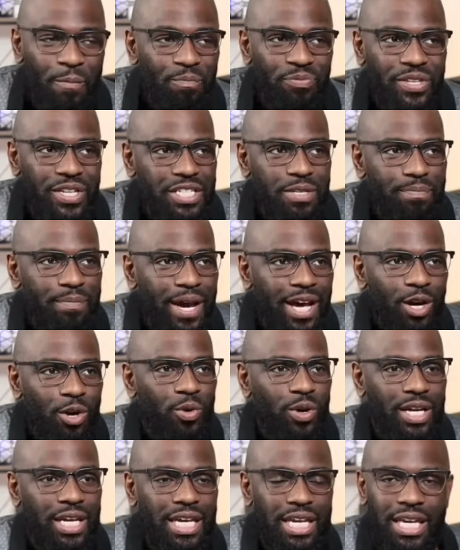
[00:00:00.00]
Doesn't matter
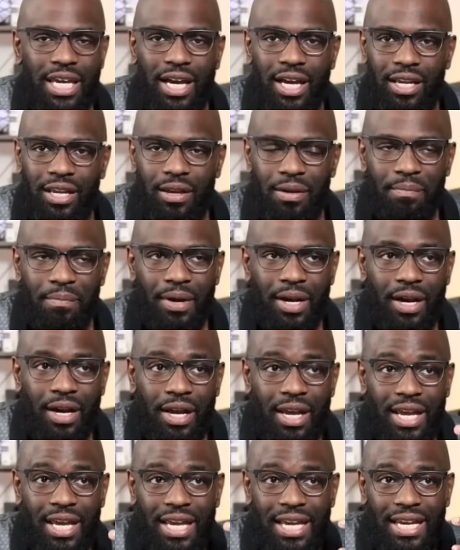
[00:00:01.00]
what key I'm
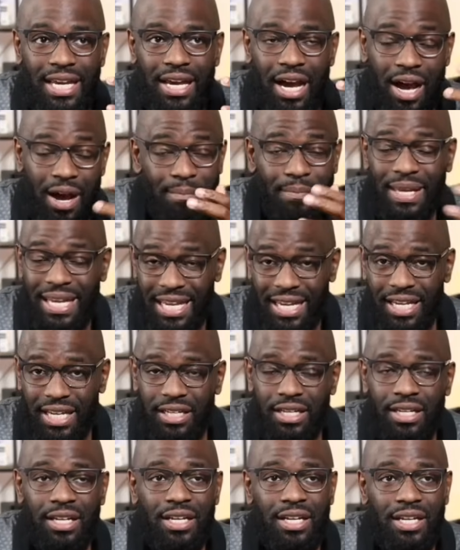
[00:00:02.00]

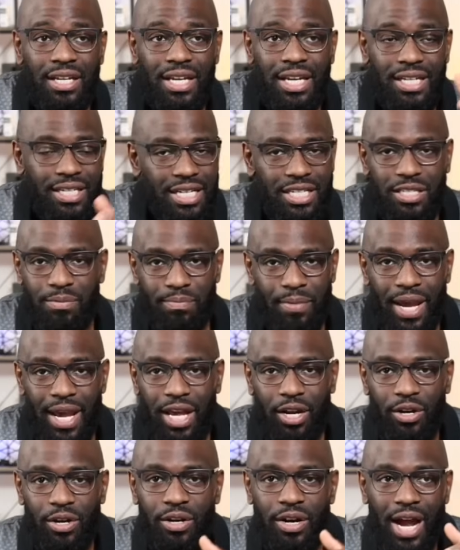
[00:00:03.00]
in. It doesn't
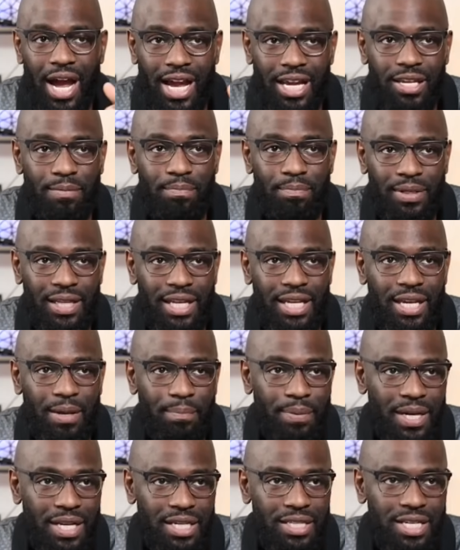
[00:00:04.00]
matter. I can play a
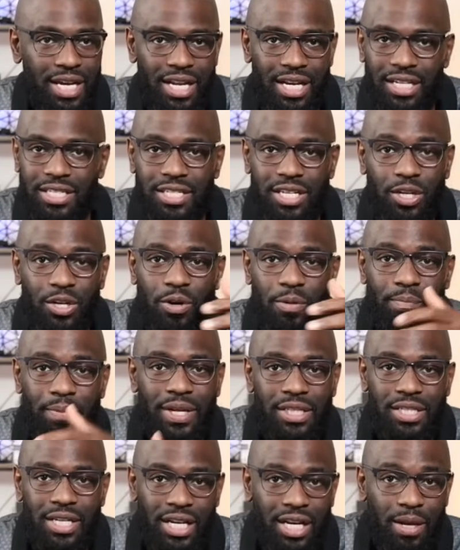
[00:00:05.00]
pentatonic scale, a
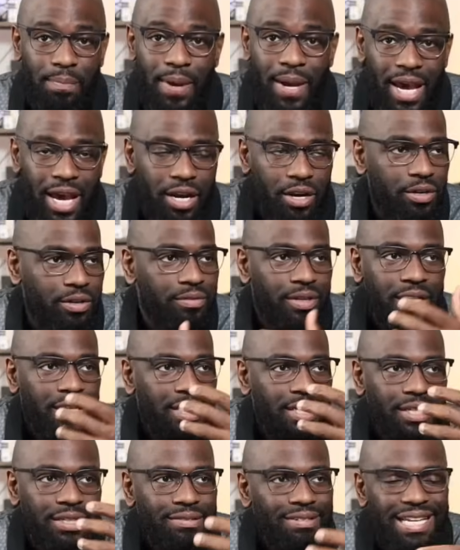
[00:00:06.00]
pentatonic pattern.
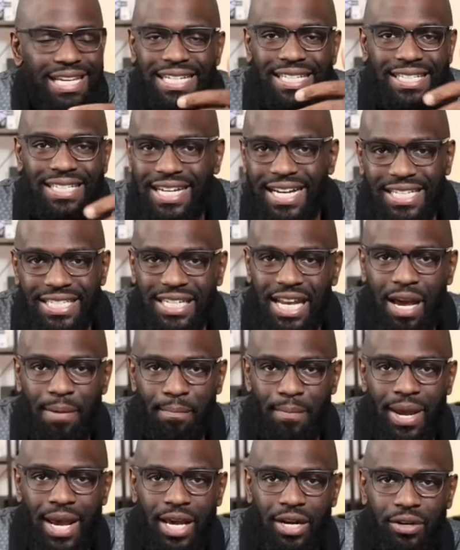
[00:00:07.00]
It does not
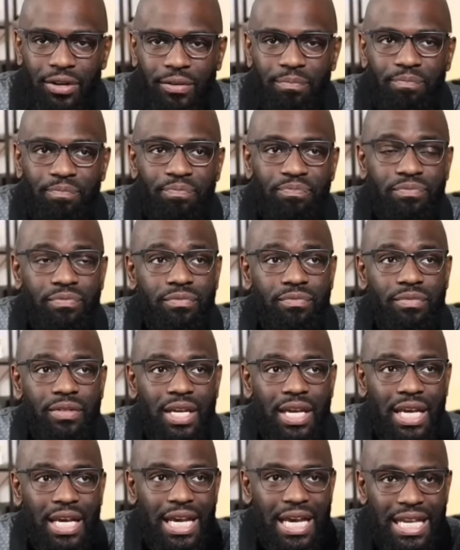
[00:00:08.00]
matter.
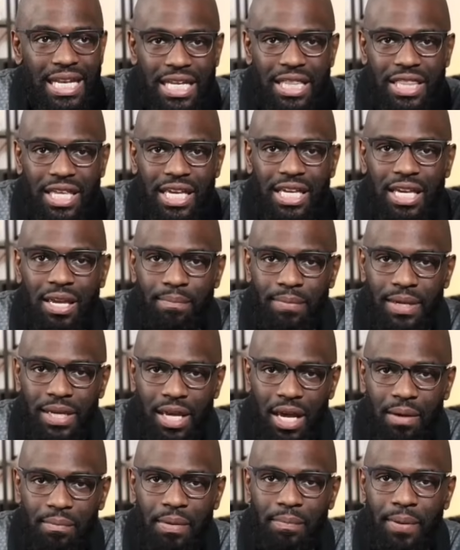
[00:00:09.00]
Anything can
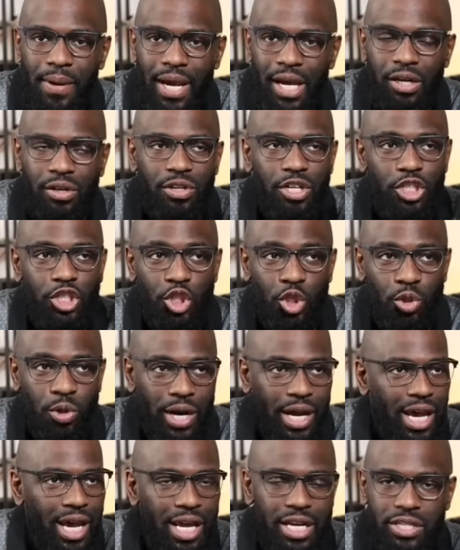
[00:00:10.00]
become a pattern. A
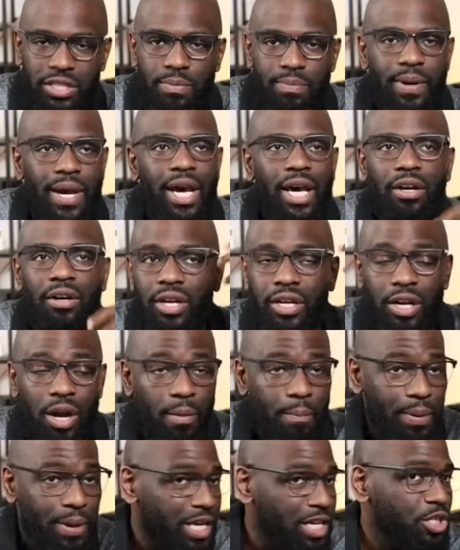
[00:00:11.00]
triad is a pattern. An
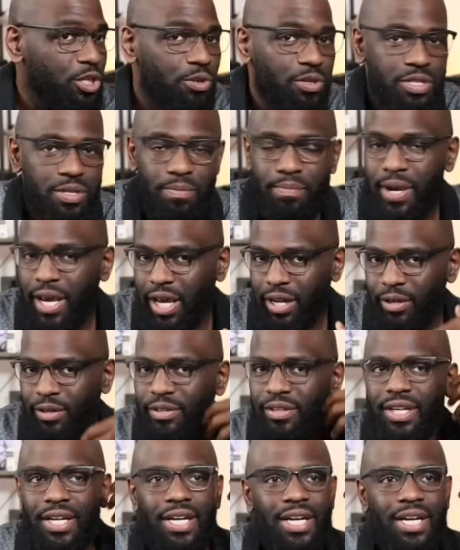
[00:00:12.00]
arpeggio is a pattern.